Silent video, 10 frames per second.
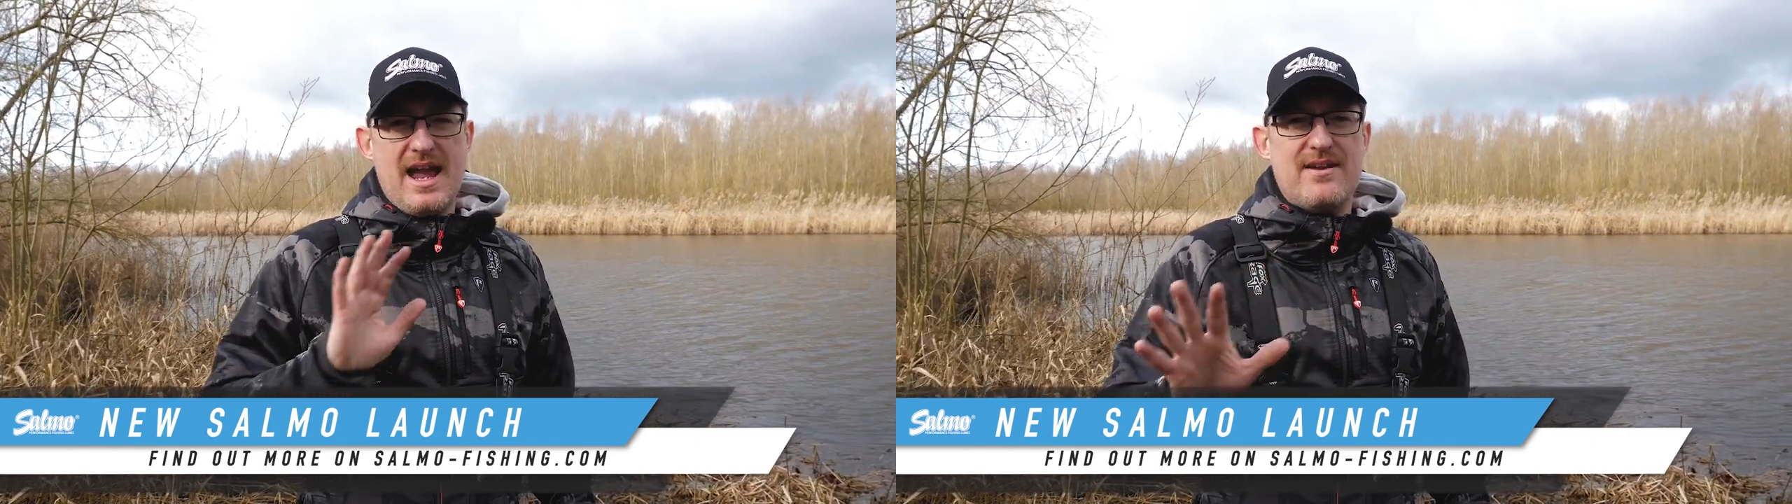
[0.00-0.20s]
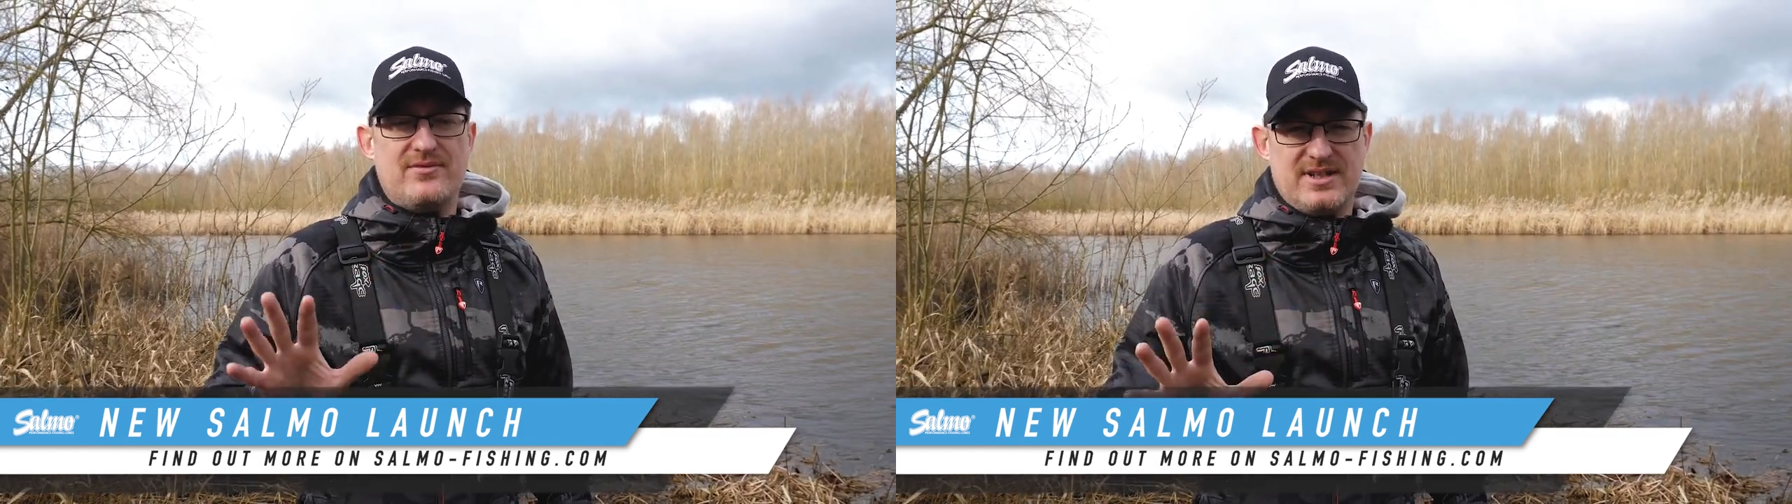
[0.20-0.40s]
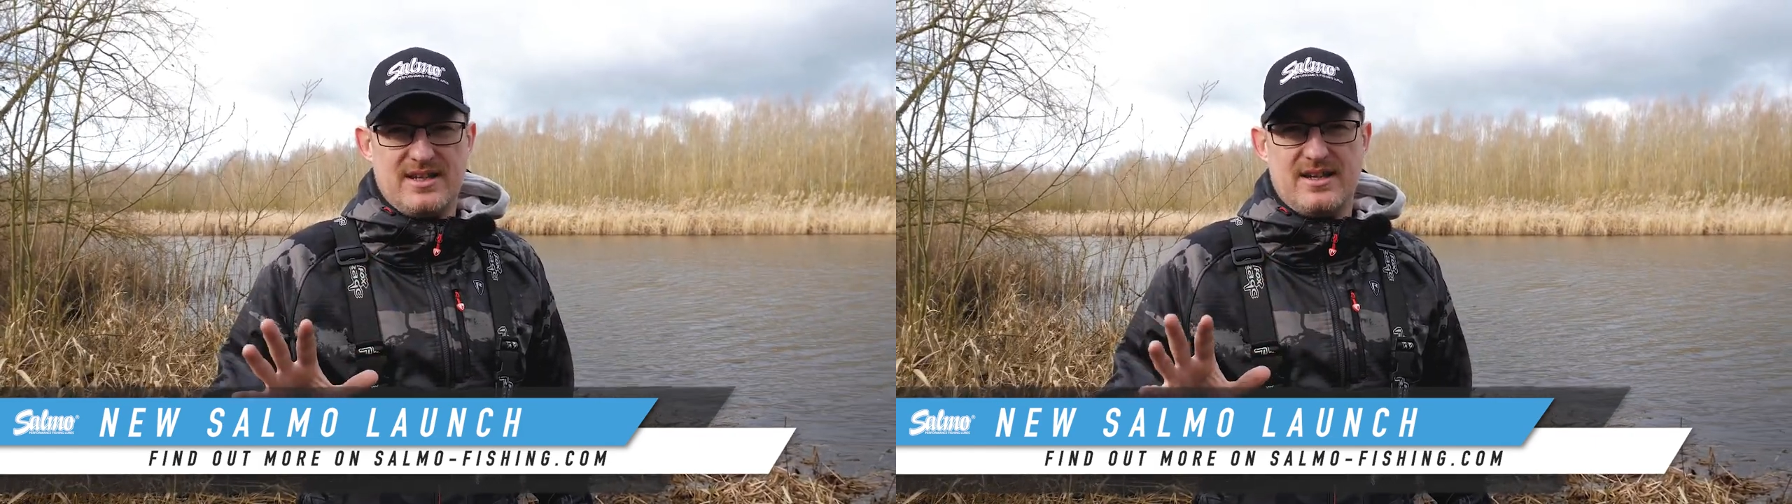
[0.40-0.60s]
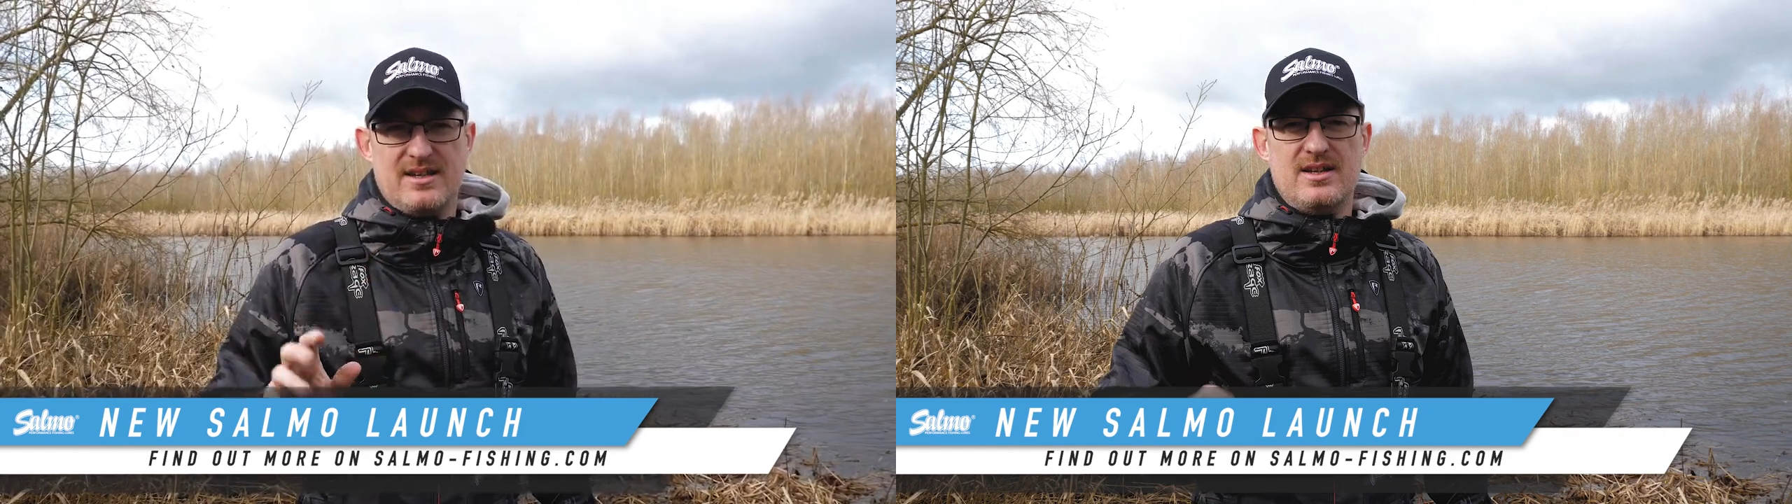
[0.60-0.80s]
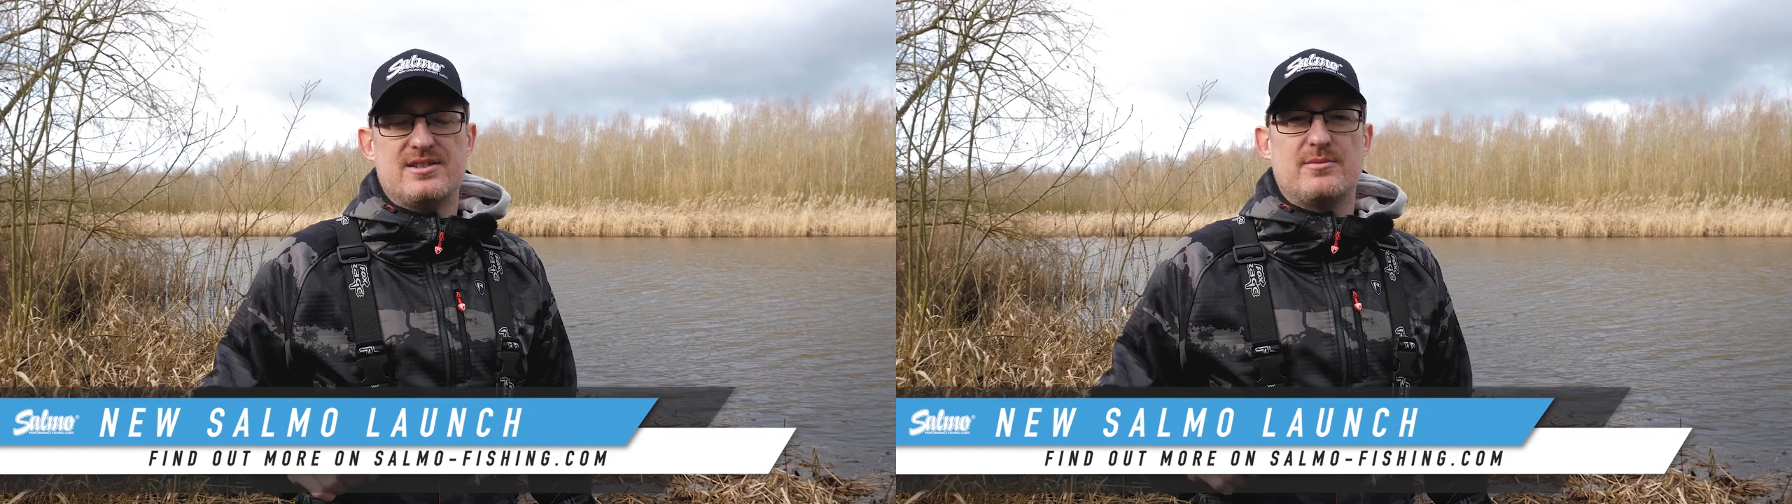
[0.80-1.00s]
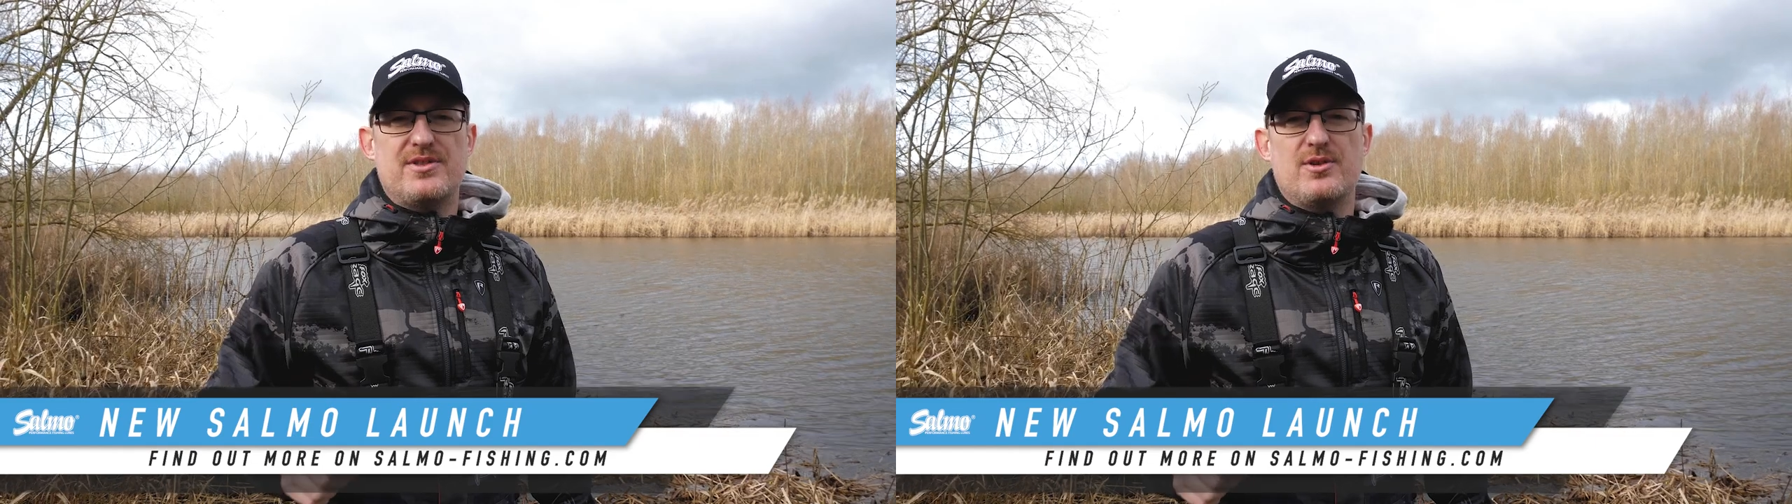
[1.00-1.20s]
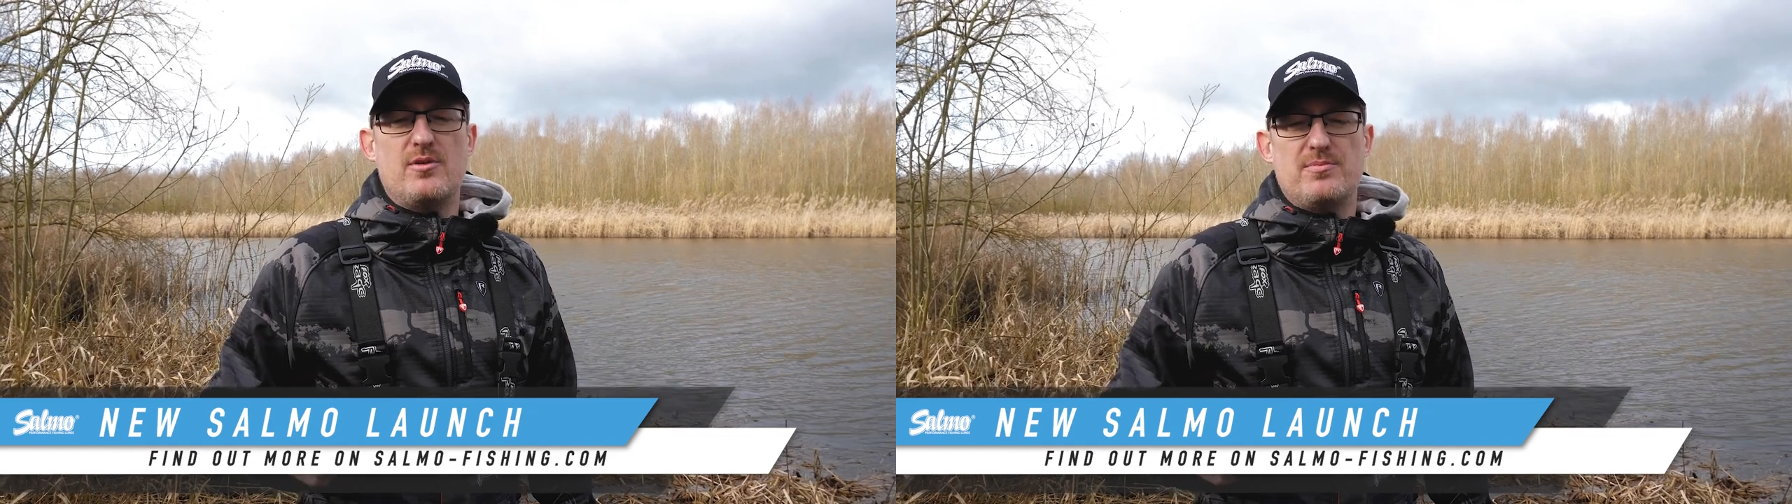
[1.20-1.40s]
every year. So we thought